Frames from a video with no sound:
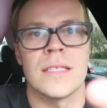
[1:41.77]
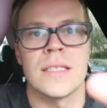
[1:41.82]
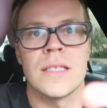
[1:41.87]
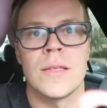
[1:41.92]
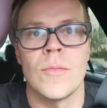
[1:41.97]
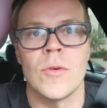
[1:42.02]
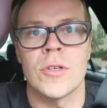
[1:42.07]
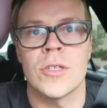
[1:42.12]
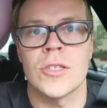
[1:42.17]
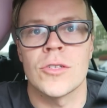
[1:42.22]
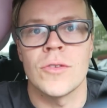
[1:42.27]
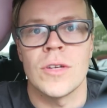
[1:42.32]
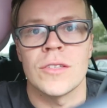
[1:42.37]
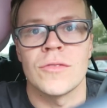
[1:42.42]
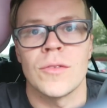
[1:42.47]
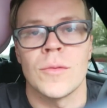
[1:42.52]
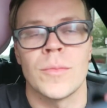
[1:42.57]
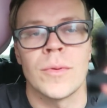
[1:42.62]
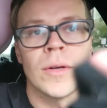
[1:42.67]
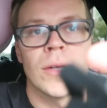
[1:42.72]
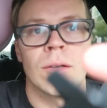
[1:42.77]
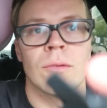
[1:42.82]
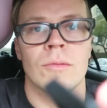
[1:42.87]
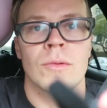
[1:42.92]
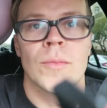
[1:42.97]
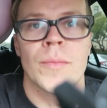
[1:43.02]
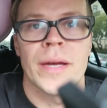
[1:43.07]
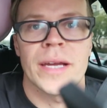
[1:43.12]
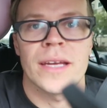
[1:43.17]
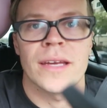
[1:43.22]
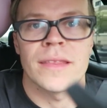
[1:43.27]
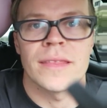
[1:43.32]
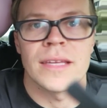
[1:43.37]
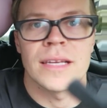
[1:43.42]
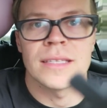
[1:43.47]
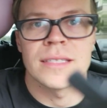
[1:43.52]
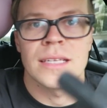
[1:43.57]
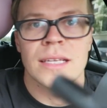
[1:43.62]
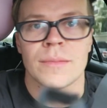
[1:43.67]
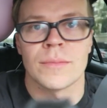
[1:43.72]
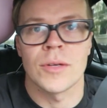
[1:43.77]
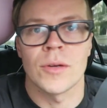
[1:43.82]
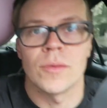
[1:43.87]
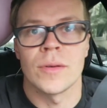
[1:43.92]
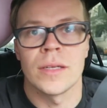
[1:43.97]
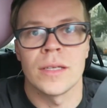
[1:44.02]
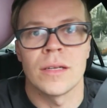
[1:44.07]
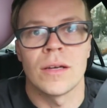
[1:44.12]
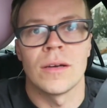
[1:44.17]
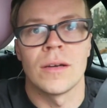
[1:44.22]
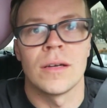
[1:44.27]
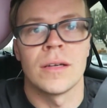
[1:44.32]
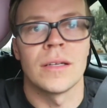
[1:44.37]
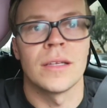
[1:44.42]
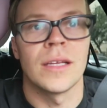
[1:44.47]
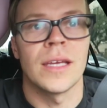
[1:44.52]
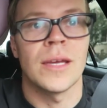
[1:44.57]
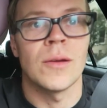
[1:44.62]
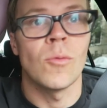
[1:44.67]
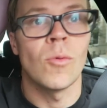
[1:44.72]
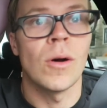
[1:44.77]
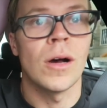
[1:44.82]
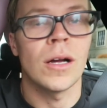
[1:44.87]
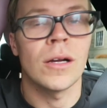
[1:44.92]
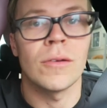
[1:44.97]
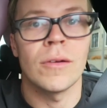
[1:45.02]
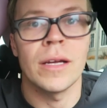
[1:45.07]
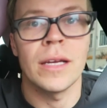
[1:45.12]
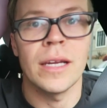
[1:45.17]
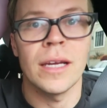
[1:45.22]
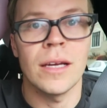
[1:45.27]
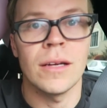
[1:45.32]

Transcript: this is the most stressful part. Rebecca thinks that I'm going on a walk right